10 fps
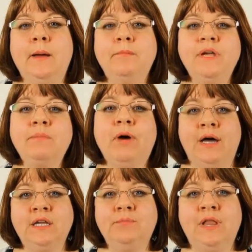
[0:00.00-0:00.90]
Big
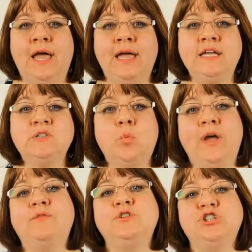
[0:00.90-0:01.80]
body play is a way
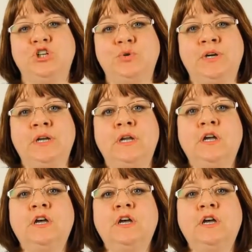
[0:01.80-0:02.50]
for children